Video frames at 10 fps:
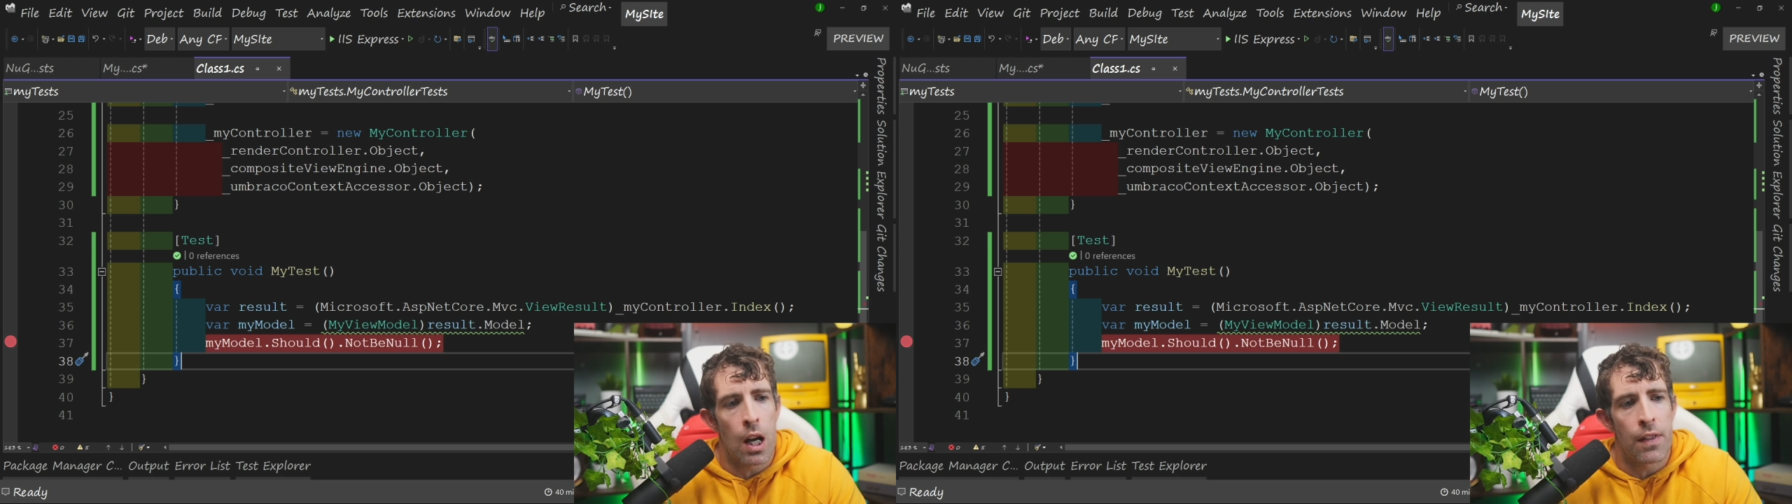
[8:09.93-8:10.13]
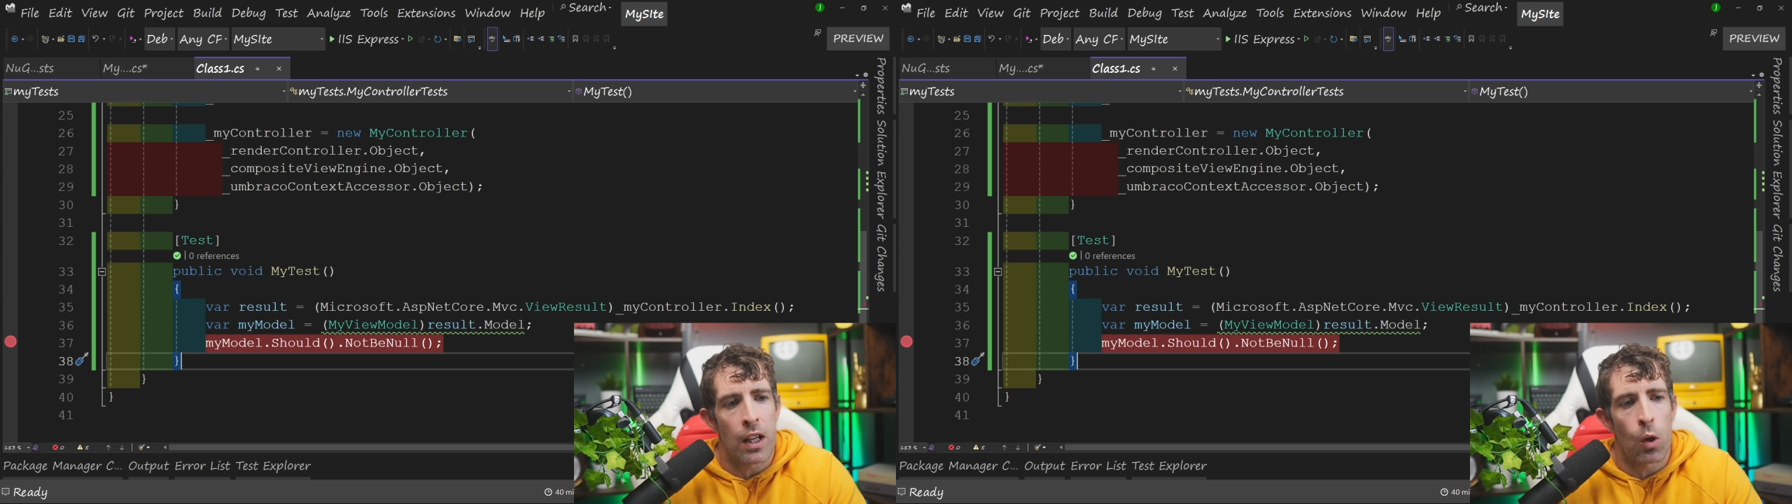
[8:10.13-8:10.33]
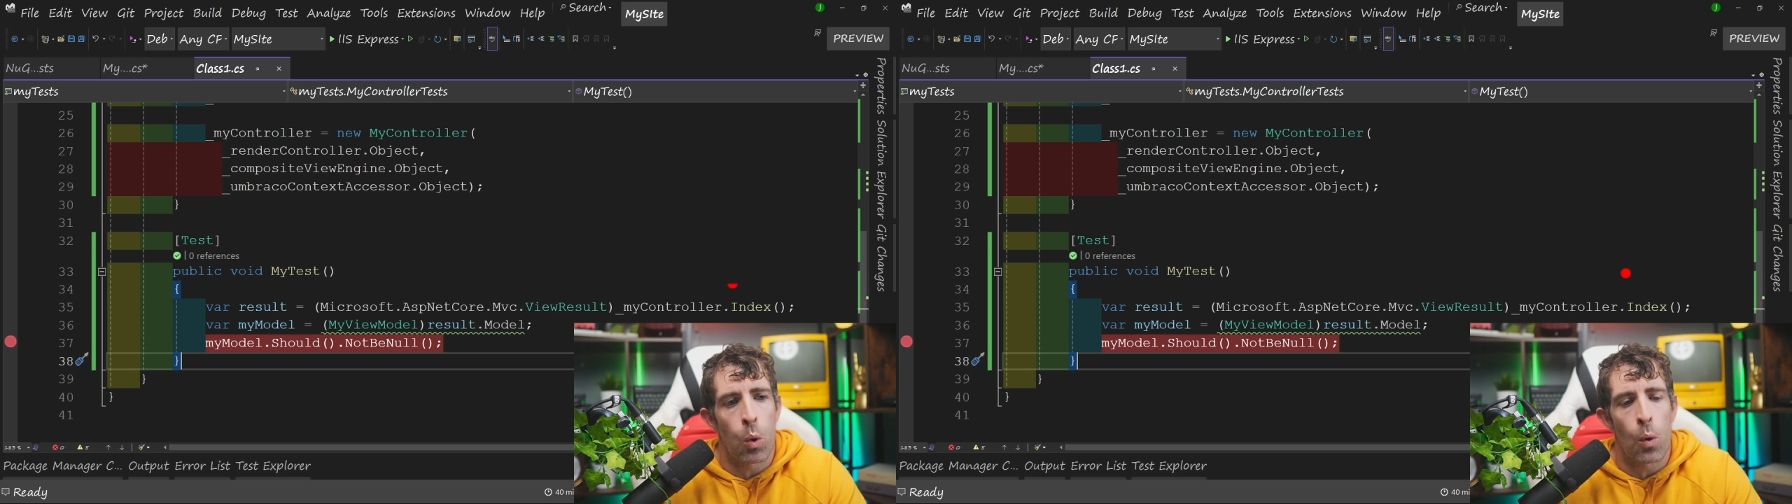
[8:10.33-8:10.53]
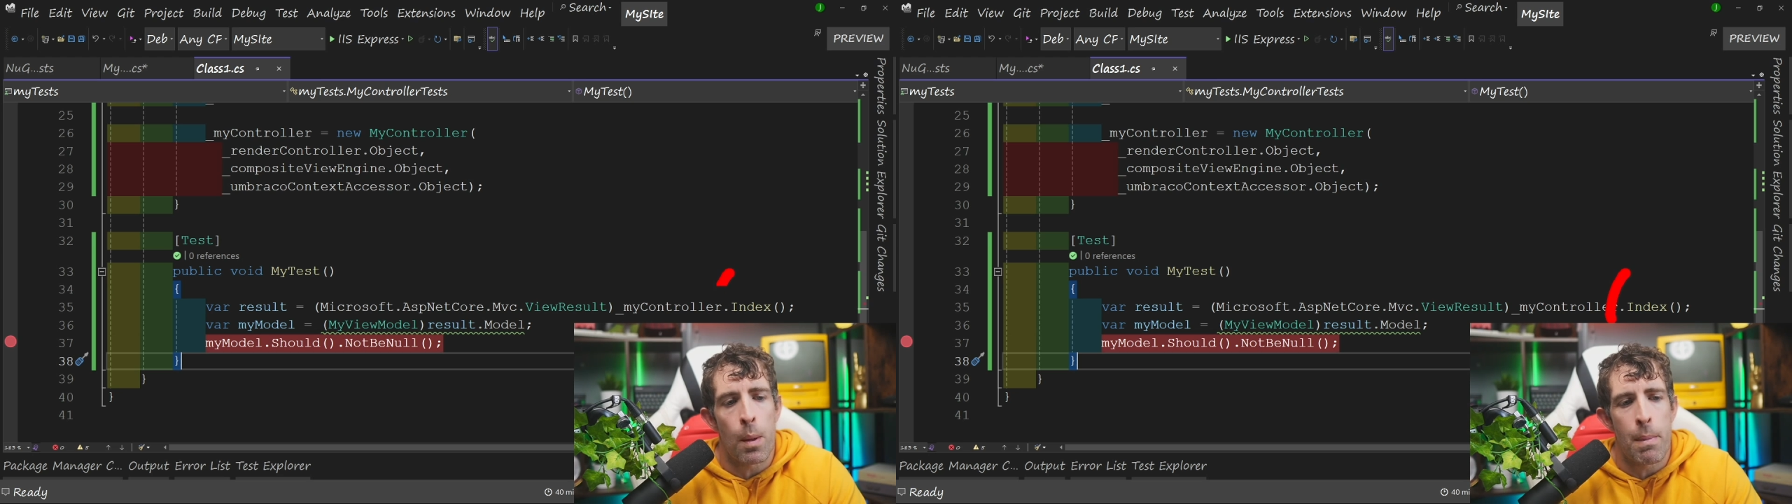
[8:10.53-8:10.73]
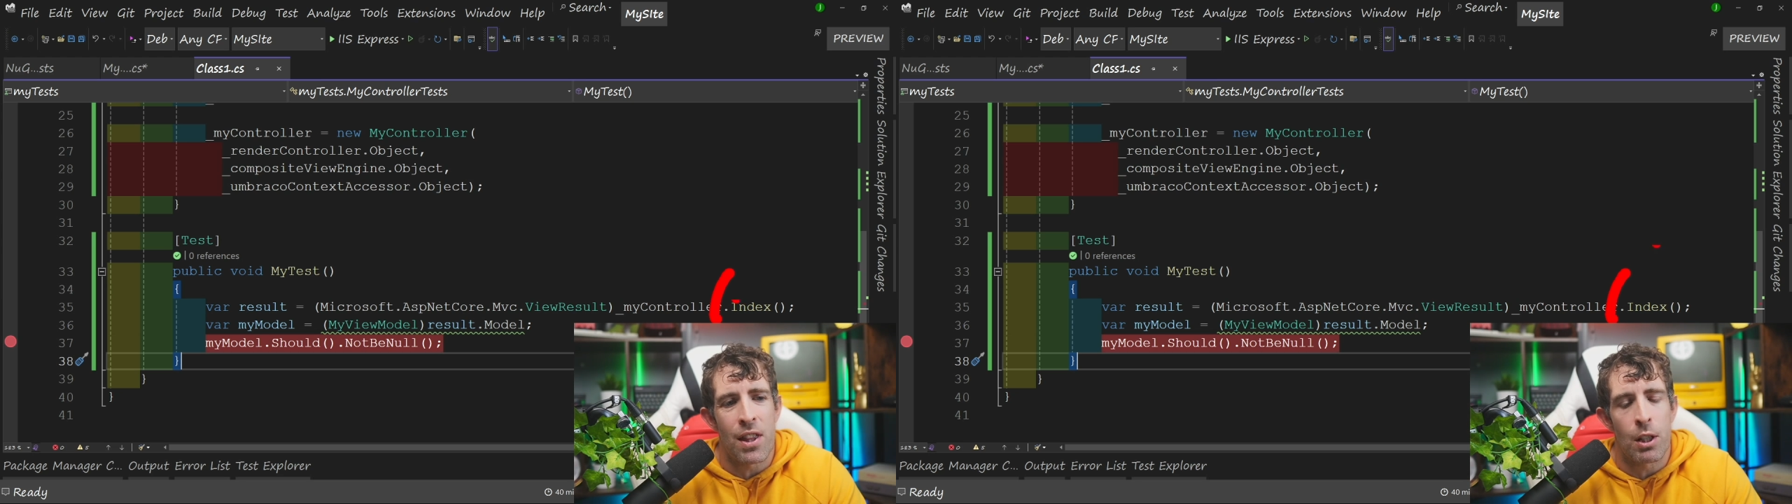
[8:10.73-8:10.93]
and then call the
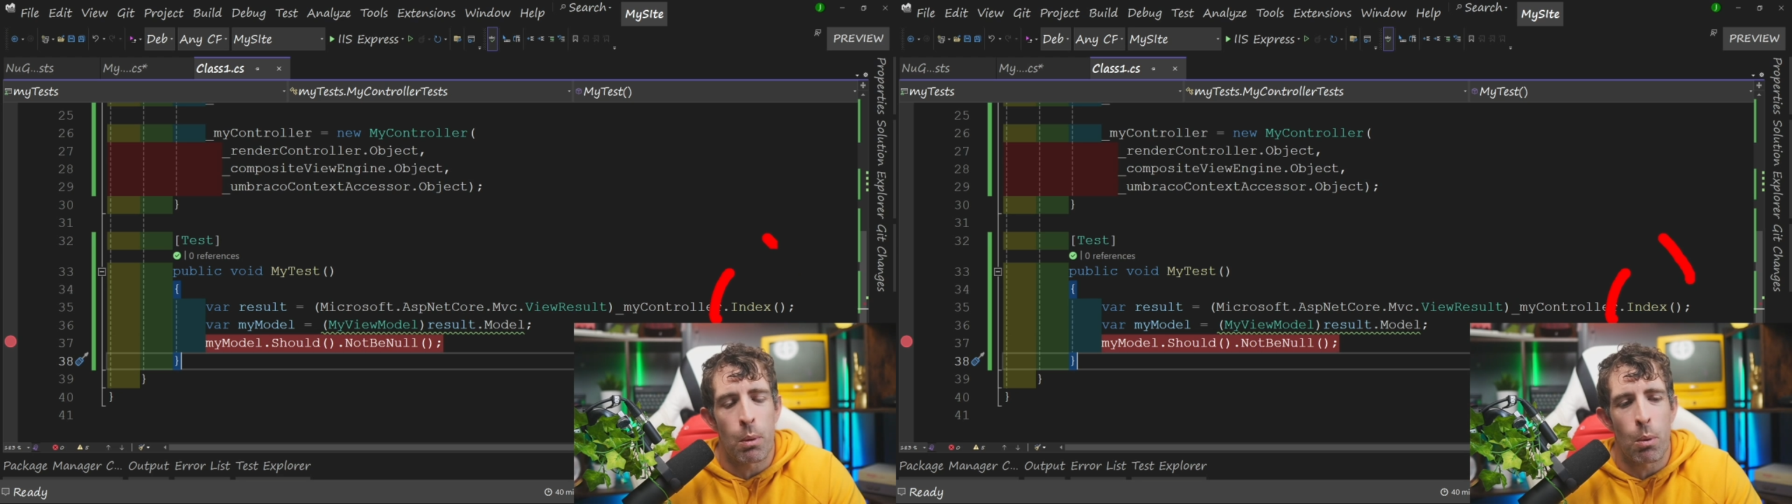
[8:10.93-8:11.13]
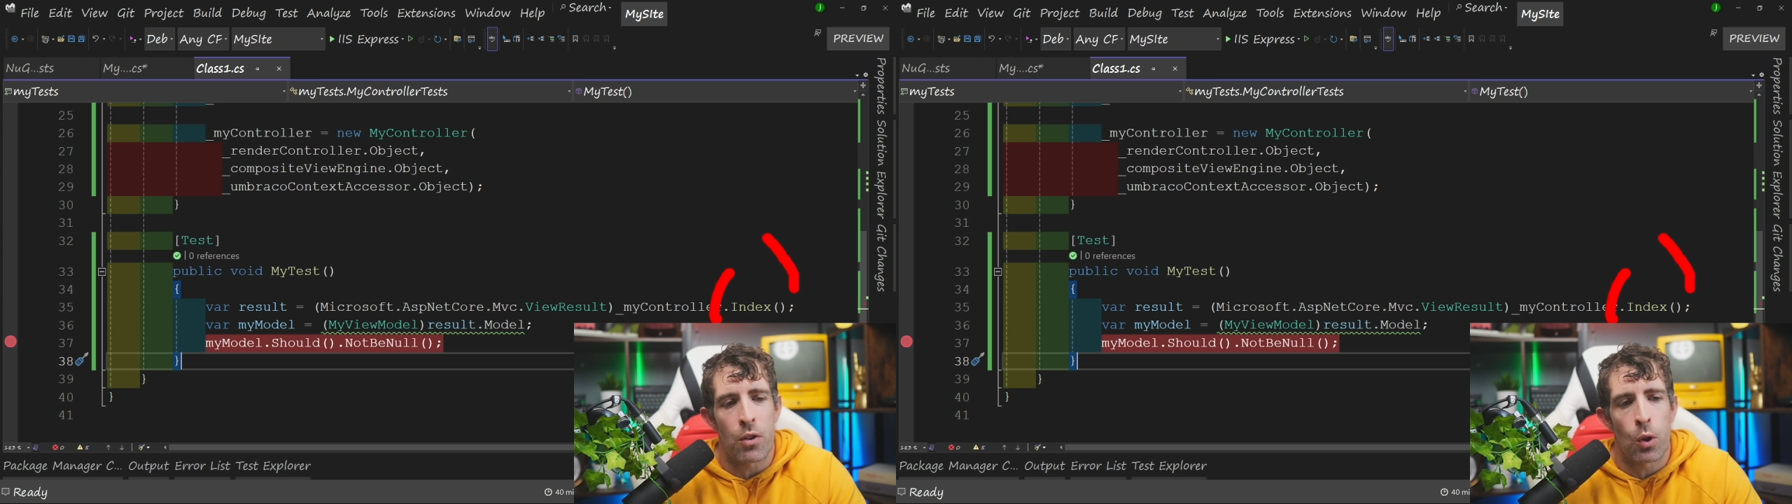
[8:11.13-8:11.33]
method we want to